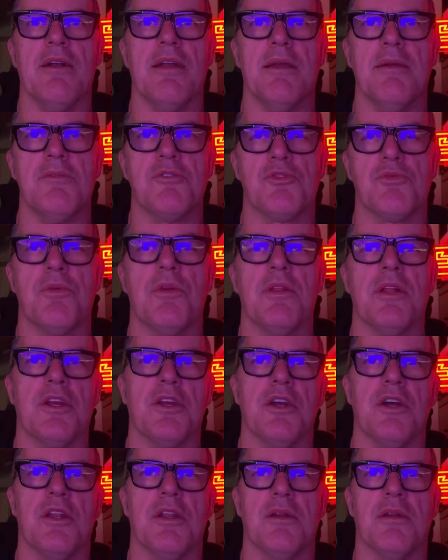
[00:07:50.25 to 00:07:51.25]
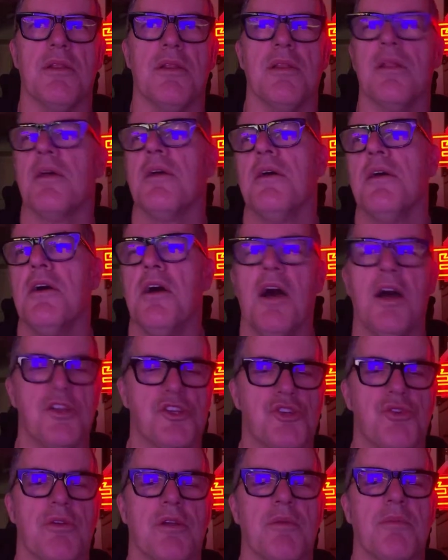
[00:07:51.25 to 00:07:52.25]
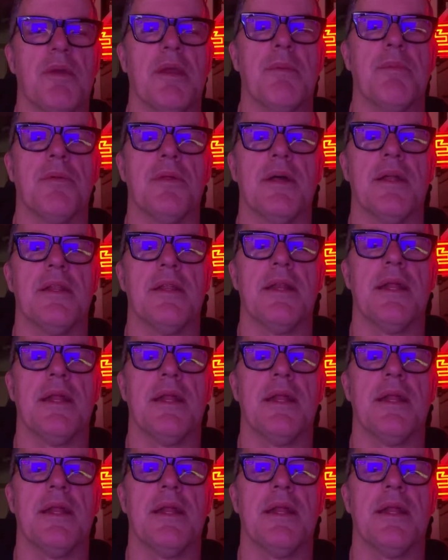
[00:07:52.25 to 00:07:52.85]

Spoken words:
He was really good at ushering people in and